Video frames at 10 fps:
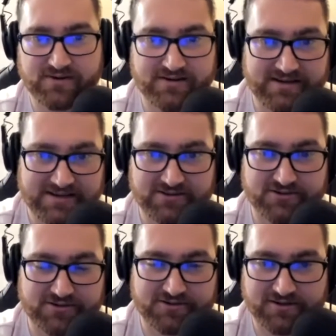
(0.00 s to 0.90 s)

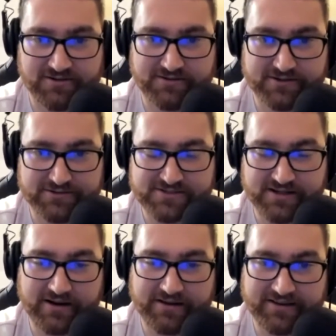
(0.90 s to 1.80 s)
either of those,
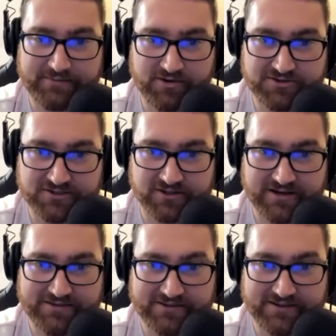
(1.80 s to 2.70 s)
and then I'm also gonna
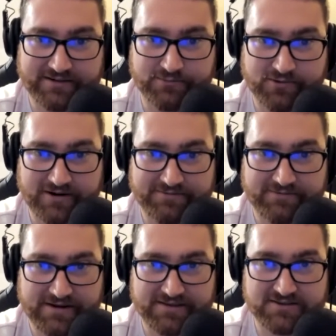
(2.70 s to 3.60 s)
have a lineup where I
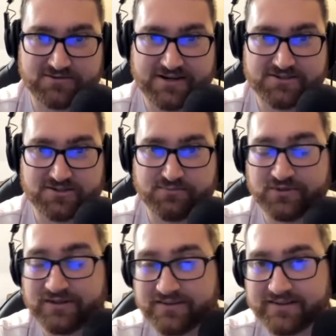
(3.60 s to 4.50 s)
fade this range
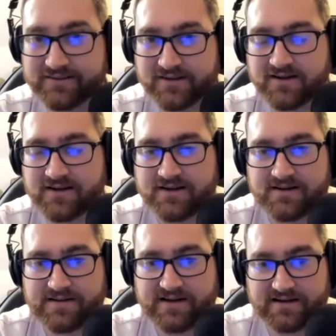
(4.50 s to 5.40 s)
completely.
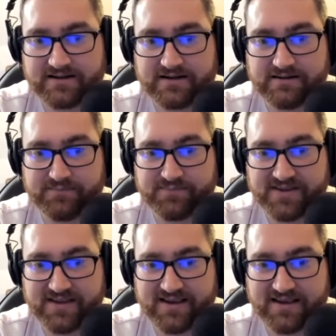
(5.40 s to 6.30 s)

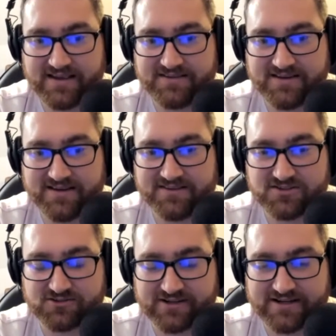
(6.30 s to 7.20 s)
In
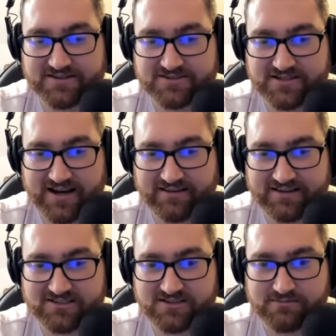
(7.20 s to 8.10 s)
this range, I
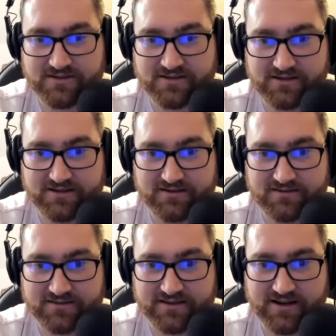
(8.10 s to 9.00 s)
like some of the
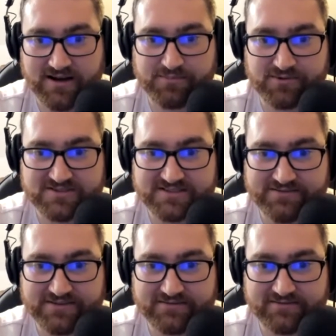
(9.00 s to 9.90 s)
upper
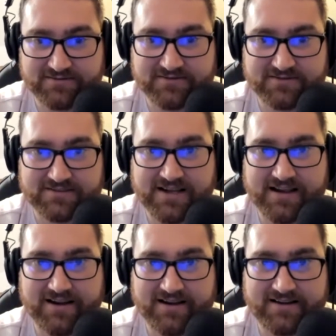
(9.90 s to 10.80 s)

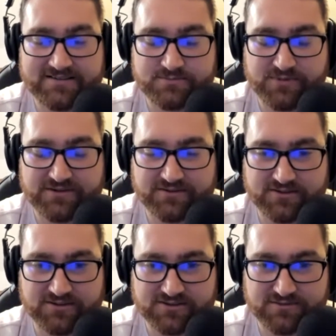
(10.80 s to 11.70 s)
7K guys, but
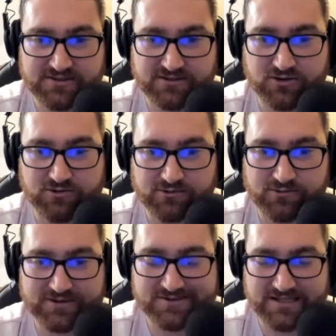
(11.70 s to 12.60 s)
some of the lower
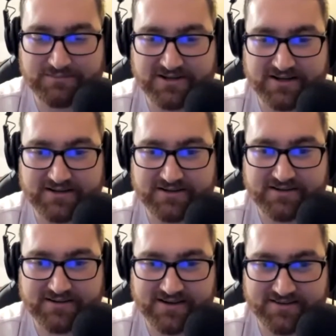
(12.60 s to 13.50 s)
ones I'm not.
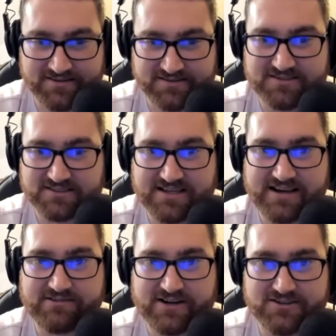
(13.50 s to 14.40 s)
And then the
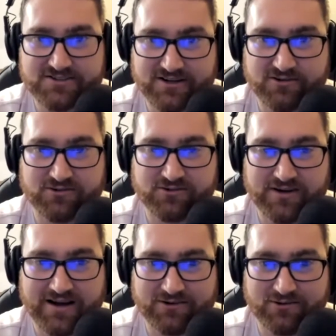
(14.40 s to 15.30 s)
6K range, I
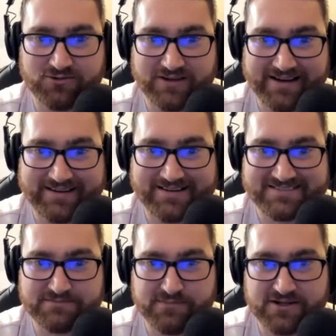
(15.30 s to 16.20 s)
don't like
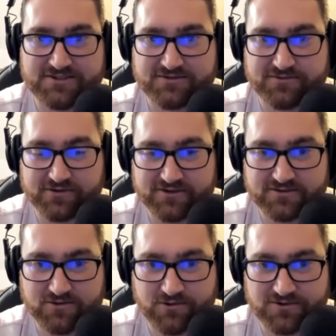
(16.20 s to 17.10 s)
as much for this
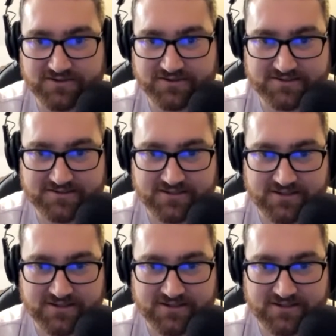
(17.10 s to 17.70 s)
course and this